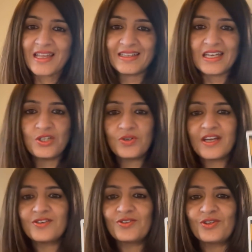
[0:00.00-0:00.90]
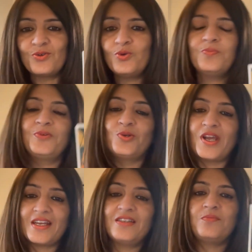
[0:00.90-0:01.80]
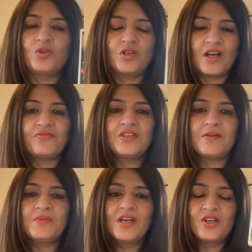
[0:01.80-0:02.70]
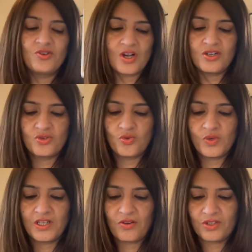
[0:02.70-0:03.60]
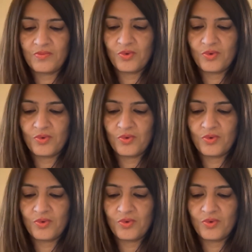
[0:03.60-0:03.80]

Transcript: then you get into the loop, you hate them, you love them, you can't do without them.